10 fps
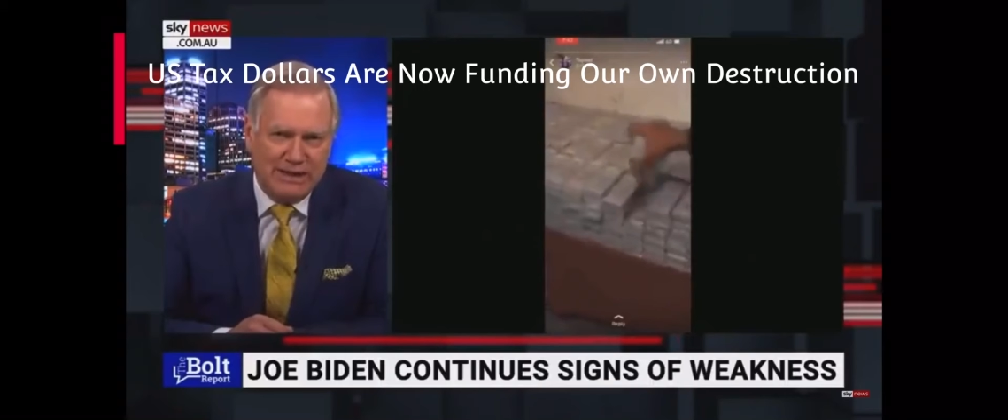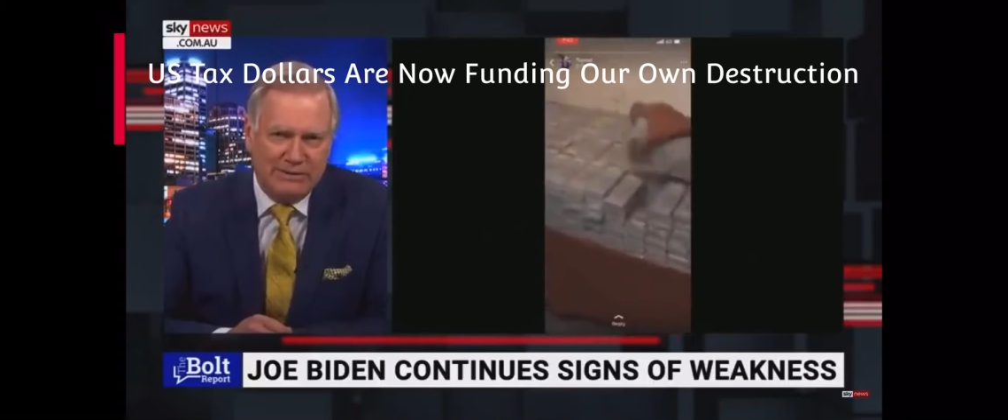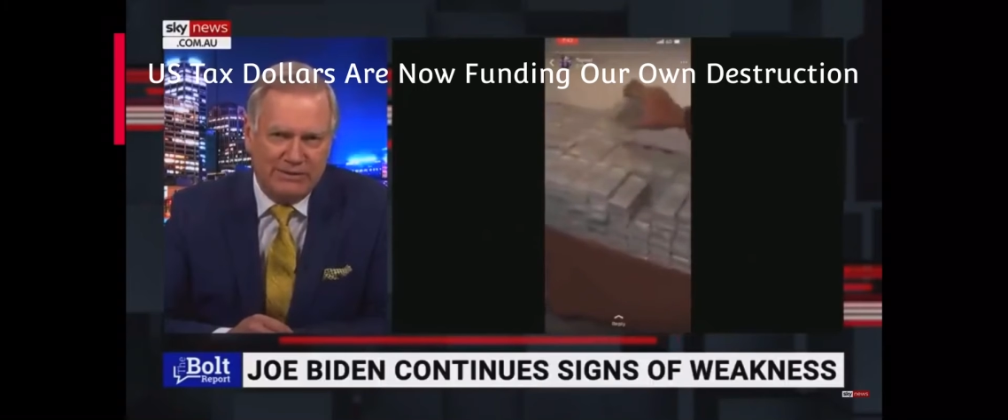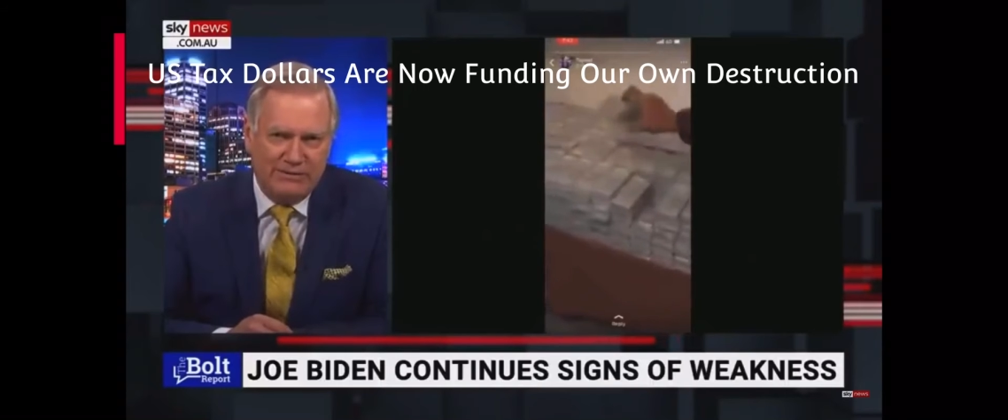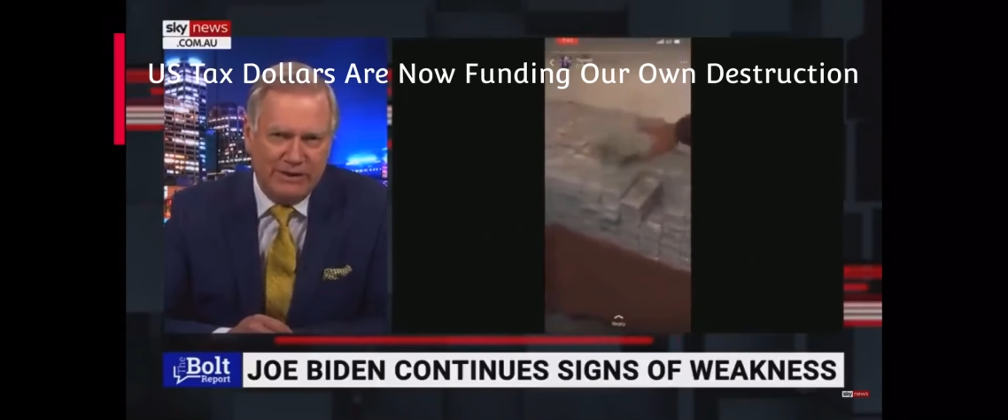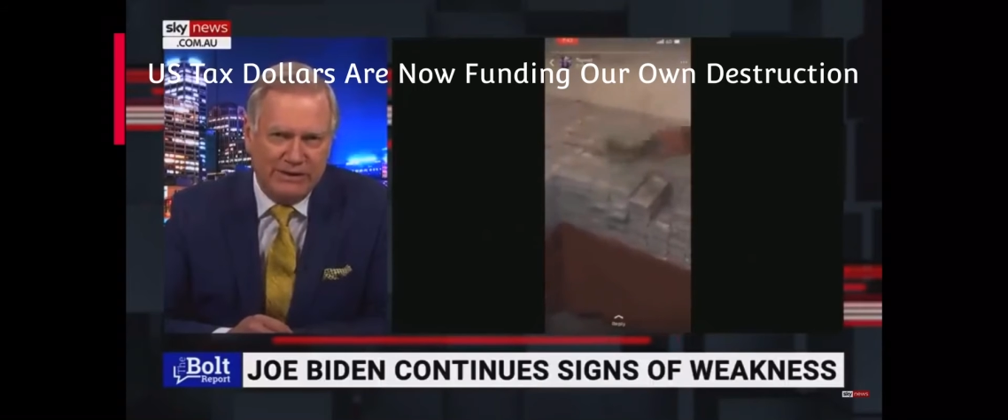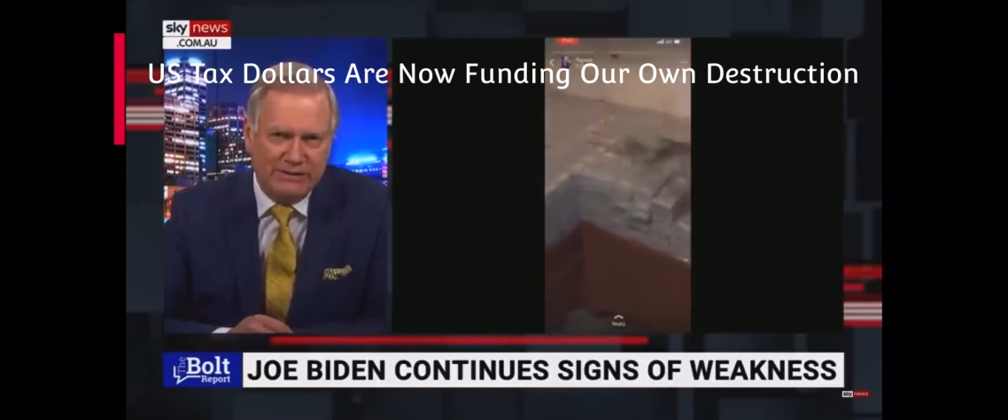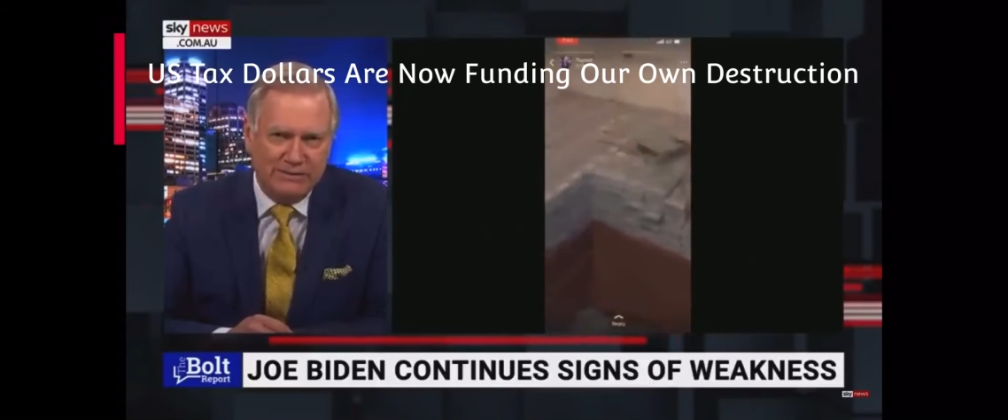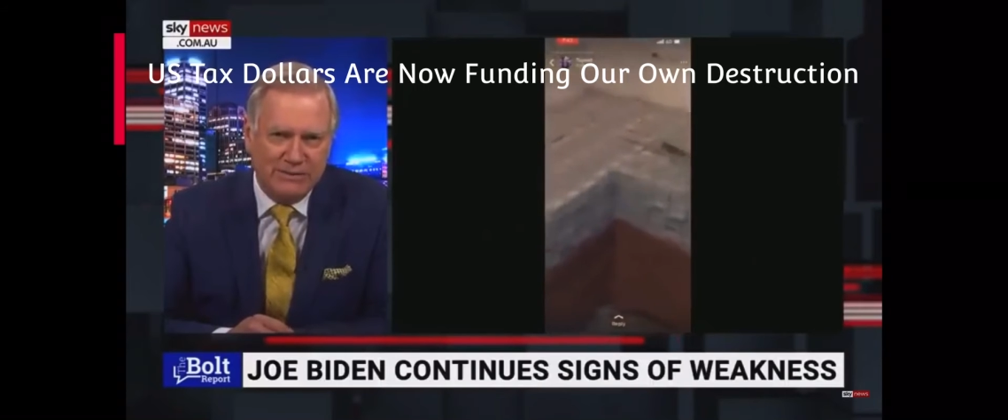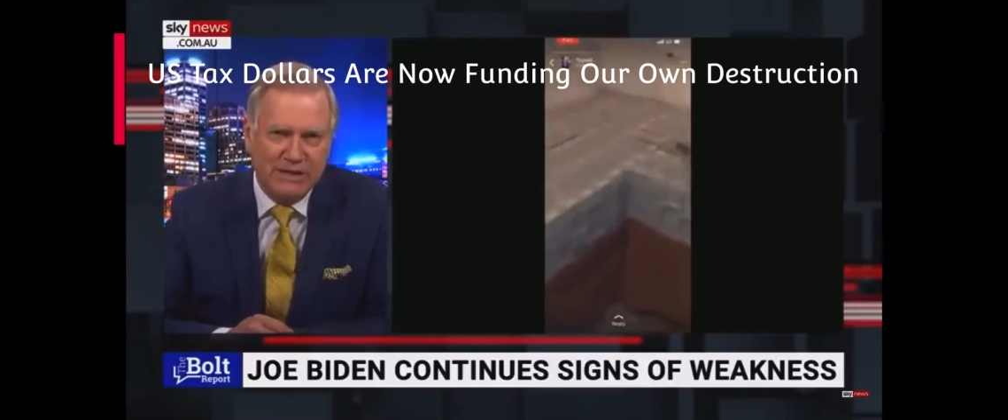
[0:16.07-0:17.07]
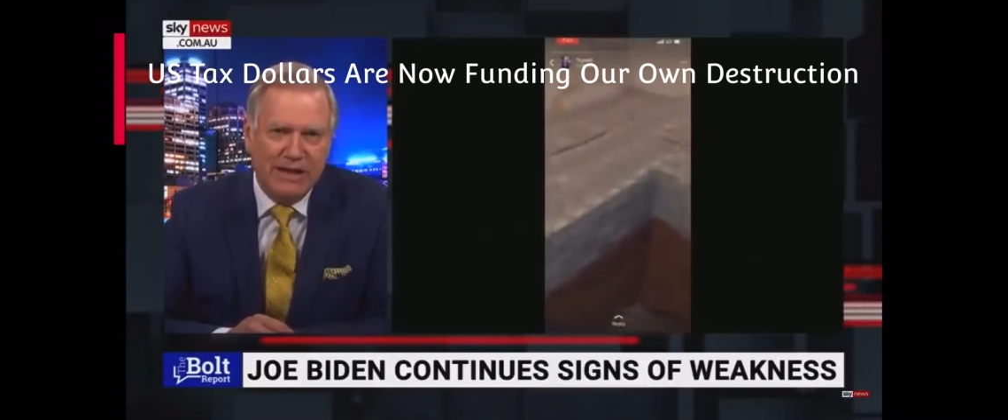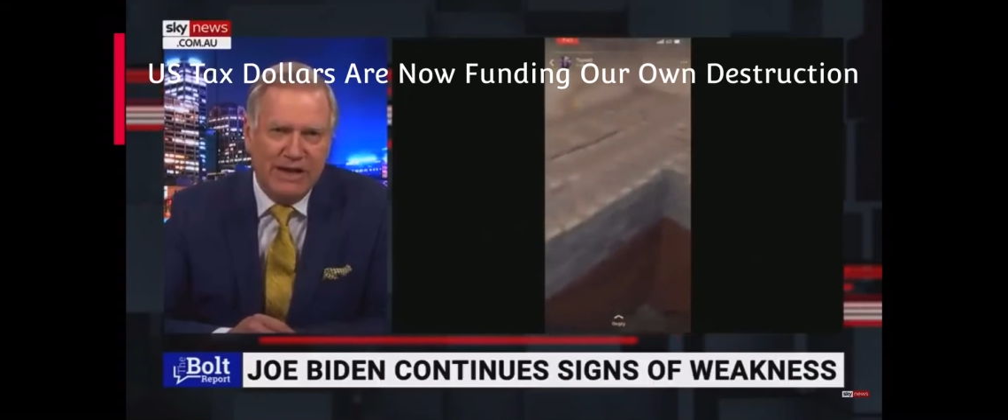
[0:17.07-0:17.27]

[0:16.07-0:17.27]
armoured vehicles